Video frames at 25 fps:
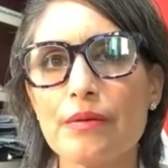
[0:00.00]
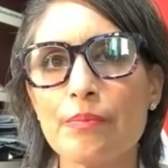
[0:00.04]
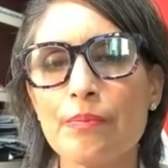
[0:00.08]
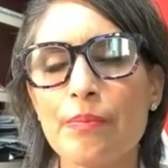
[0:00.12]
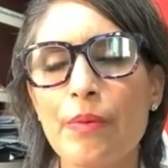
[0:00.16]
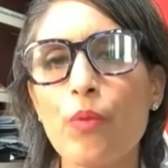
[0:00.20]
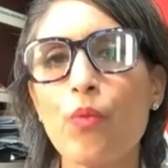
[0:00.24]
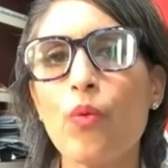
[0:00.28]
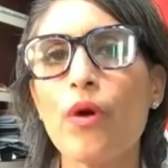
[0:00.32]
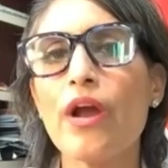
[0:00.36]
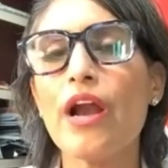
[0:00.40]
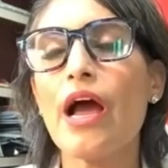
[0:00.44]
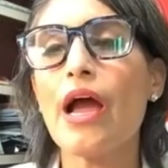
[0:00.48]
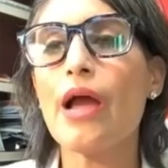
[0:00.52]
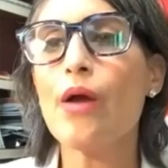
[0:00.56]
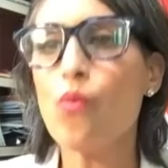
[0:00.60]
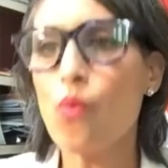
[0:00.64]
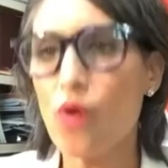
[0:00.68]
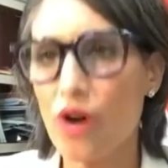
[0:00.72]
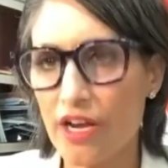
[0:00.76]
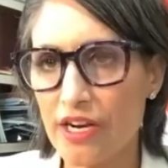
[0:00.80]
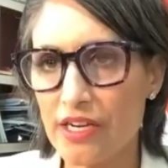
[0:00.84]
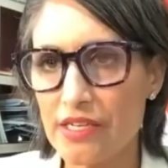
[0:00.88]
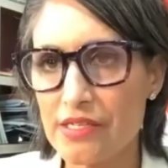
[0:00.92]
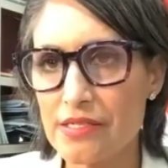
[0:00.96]
but what I
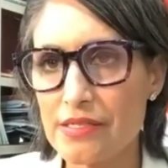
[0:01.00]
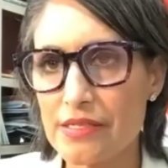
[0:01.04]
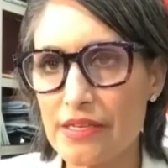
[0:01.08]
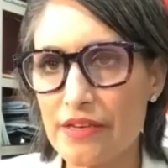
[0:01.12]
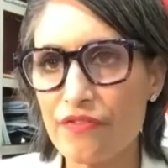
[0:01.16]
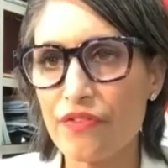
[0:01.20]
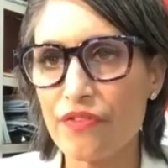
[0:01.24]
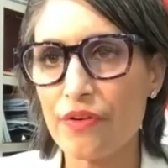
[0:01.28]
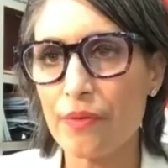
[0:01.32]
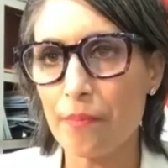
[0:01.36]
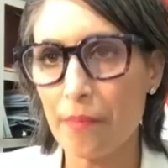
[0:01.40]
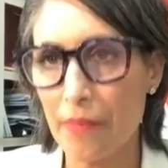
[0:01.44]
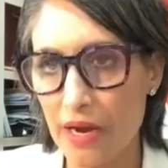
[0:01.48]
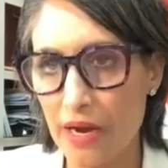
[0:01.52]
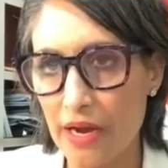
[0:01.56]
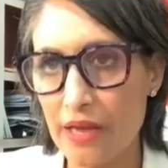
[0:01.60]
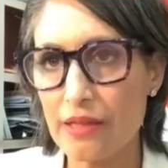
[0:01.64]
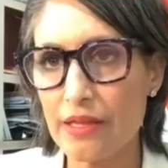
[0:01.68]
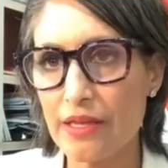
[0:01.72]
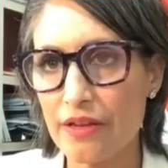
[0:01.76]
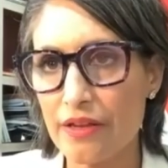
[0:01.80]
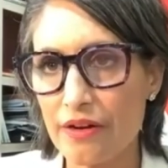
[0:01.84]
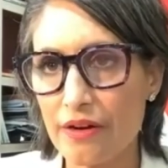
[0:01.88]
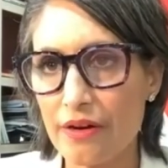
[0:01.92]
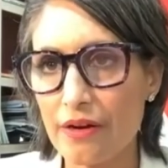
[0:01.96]
want to see from my
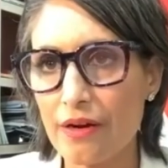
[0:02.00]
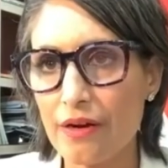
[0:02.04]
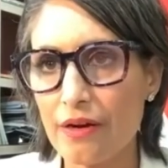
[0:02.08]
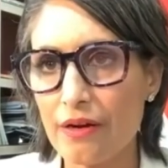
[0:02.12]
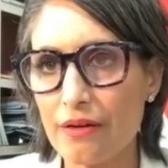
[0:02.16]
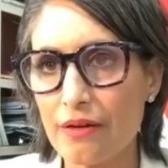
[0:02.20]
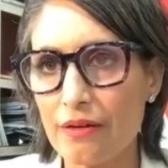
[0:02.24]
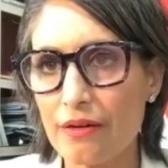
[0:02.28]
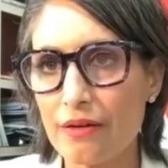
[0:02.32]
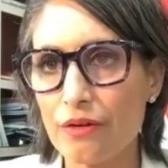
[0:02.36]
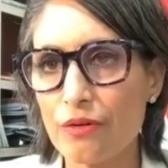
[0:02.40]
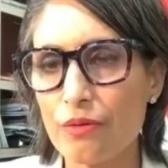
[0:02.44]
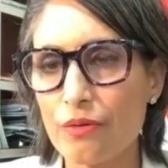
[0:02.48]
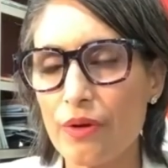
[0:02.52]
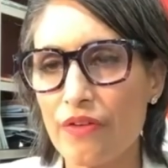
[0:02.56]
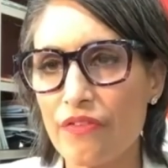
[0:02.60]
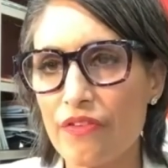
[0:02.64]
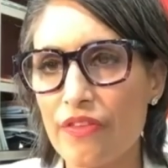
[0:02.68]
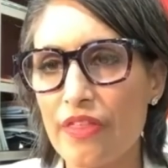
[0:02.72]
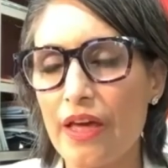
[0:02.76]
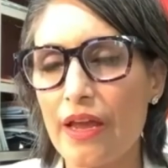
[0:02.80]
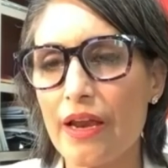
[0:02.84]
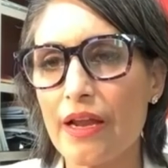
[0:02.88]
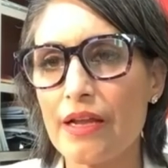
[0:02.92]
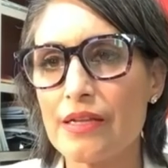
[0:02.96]
leader,
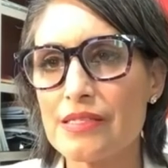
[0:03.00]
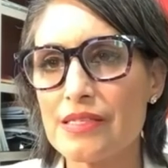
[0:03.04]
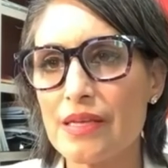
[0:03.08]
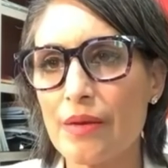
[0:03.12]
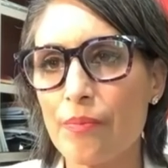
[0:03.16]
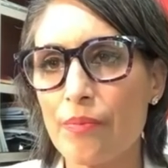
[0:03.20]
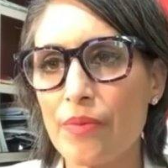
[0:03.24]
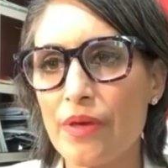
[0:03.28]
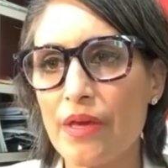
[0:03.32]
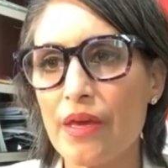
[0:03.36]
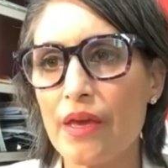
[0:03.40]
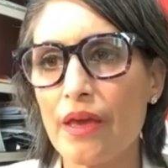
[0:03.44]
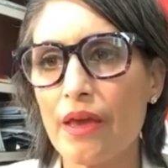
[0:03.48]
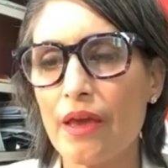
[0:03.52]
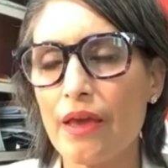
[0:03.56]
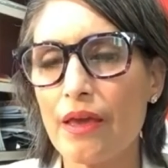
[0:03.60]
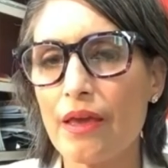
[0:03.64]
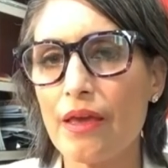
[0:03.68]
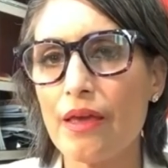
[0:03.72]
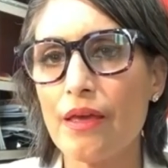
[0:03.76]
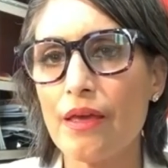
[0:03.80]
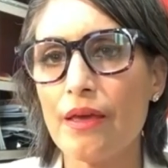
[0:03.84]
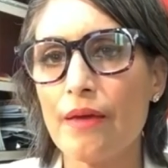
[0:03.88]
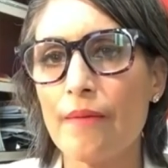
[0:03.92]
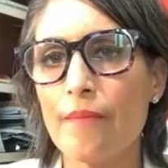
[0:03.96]
whoever that ends up
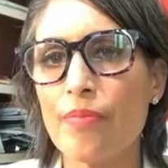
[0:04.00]
being,